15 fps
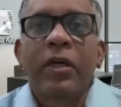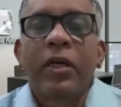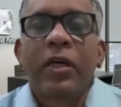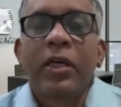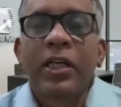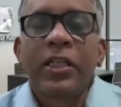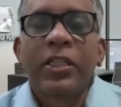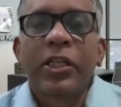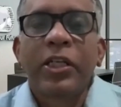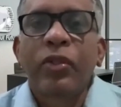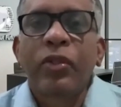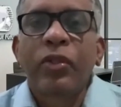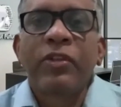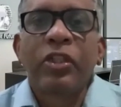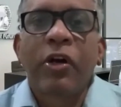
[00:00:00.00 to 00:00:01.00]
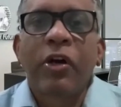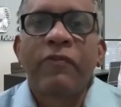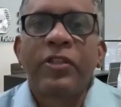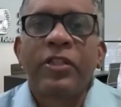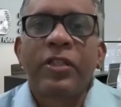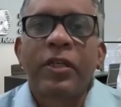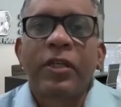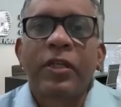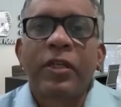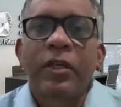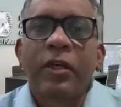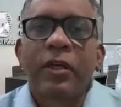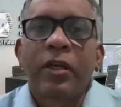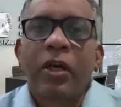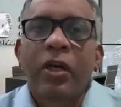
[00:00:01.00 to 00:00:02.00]
a reason to the visa officer
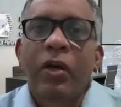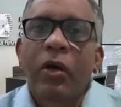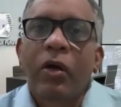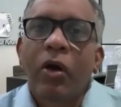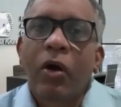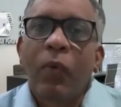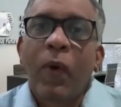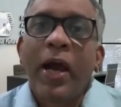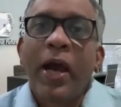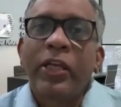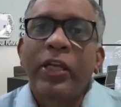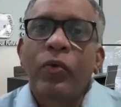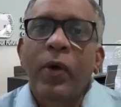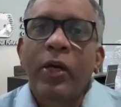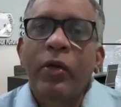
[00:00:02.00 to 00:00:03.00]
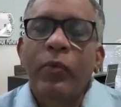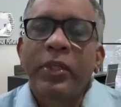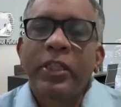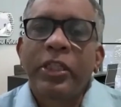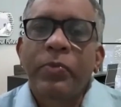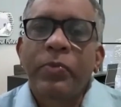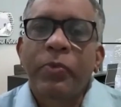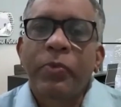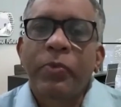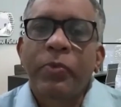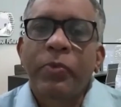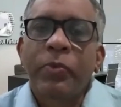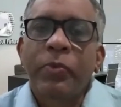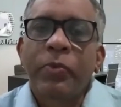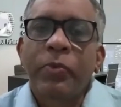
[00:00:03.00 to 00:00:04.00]
why you are doing this
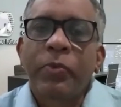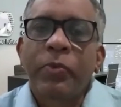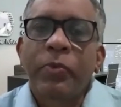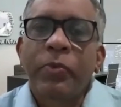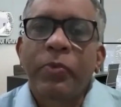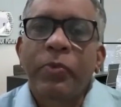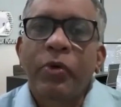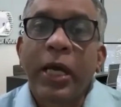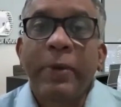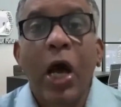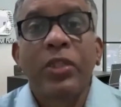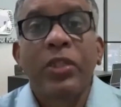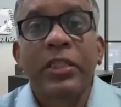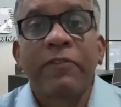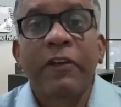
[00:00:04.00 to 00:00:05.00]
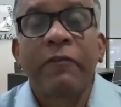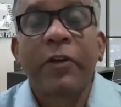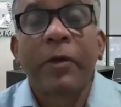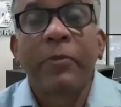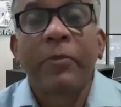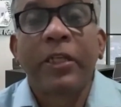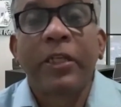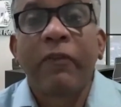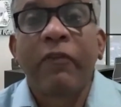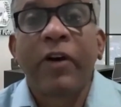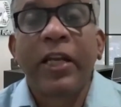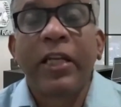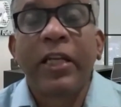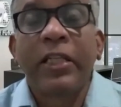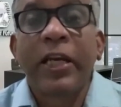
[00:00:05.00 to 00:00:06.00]
program and how this is
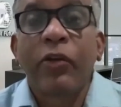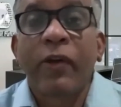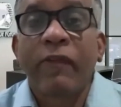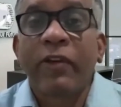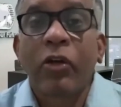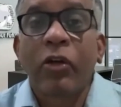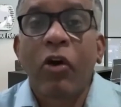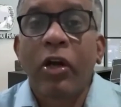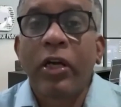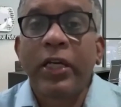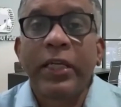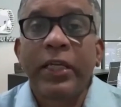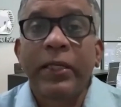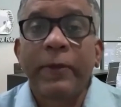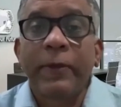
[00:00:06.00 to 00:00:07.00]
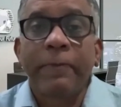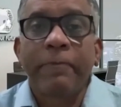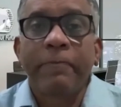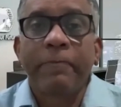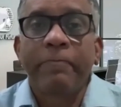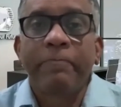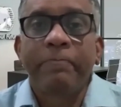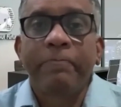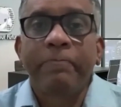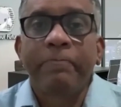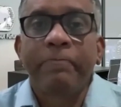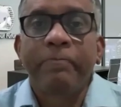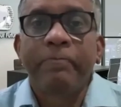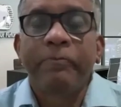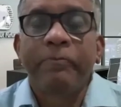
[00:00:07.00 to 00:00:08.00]
different from the one that you have done already.
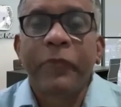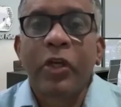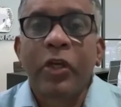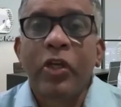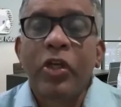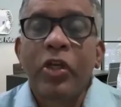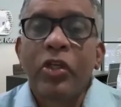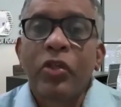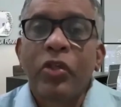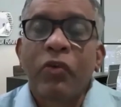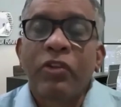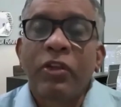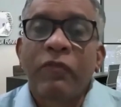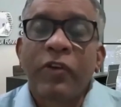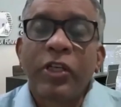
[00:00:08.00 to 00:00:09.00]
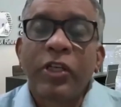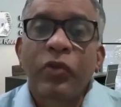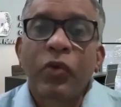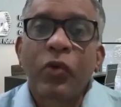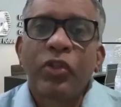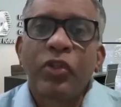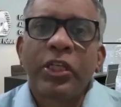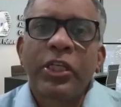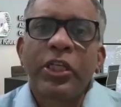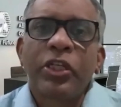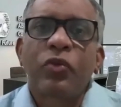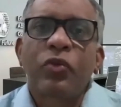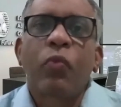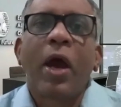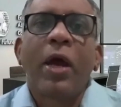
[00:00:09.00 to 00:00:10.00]
So the first question
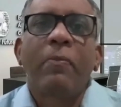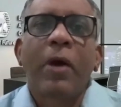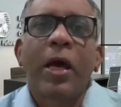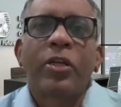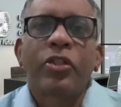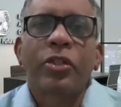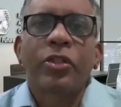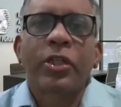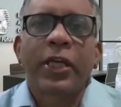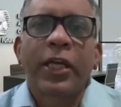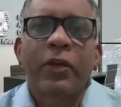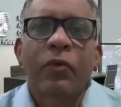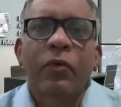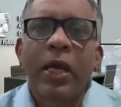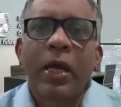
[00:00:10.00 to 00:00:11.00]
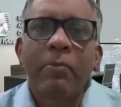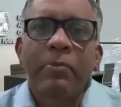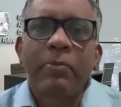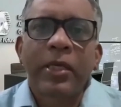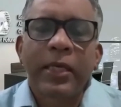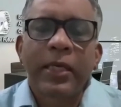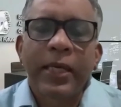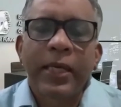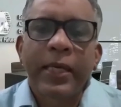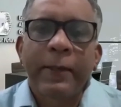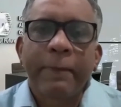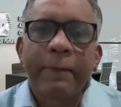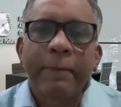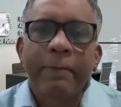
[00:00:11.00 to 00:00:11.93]
is, why master's again? Why MBA again?